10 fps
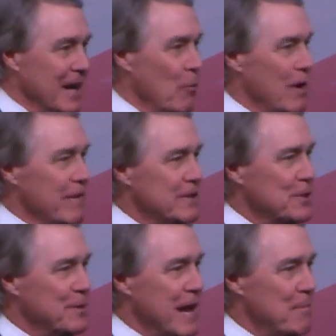And what are they
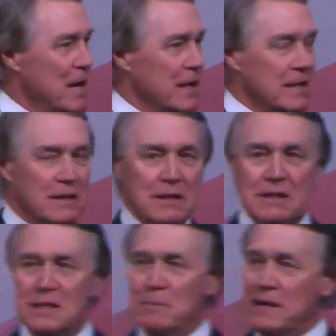doing with that money?
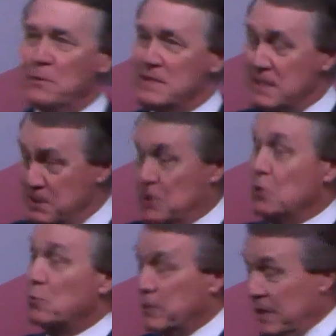The money went
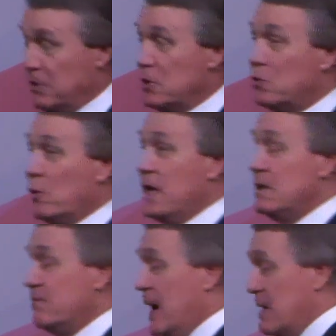into
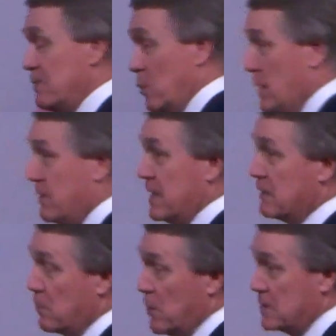Ukraine fight, for one
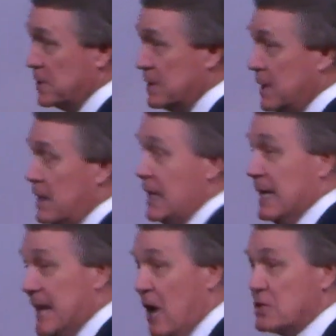thing, from Russia,
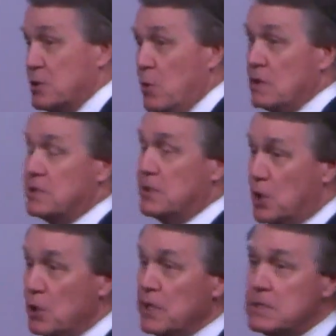and now it's going to
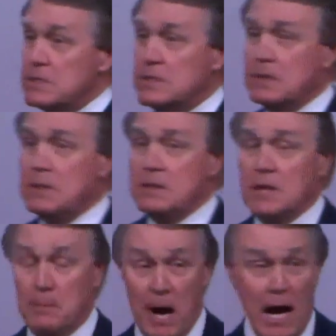the Houthis,
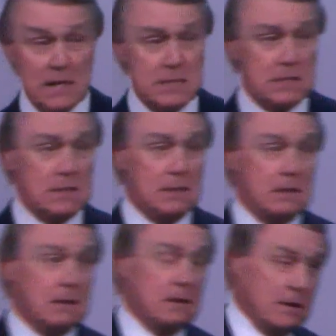the Hamas,
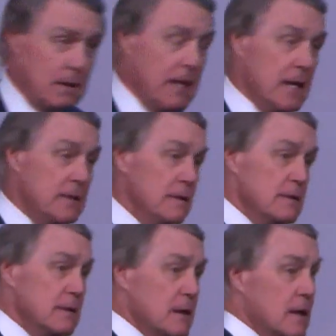
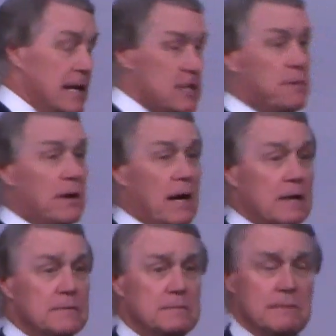and
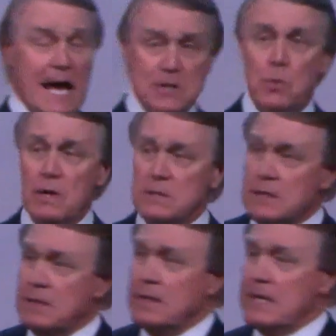Hezbollah. That's what
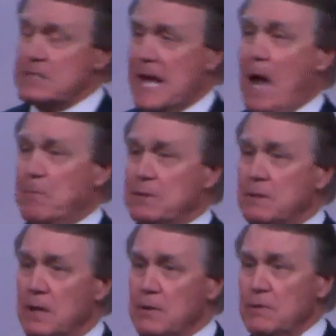has
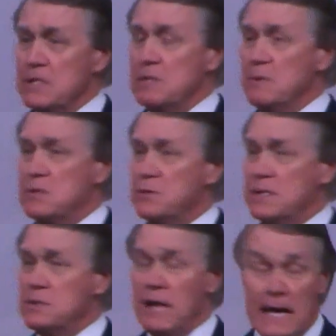happened under this
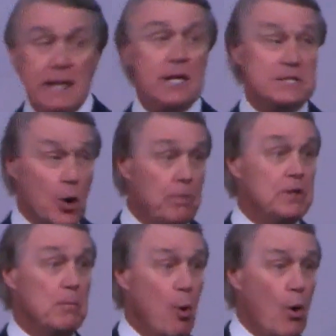administration. And he's
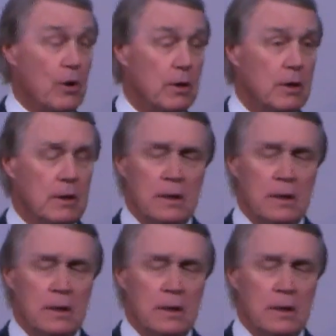opened the border.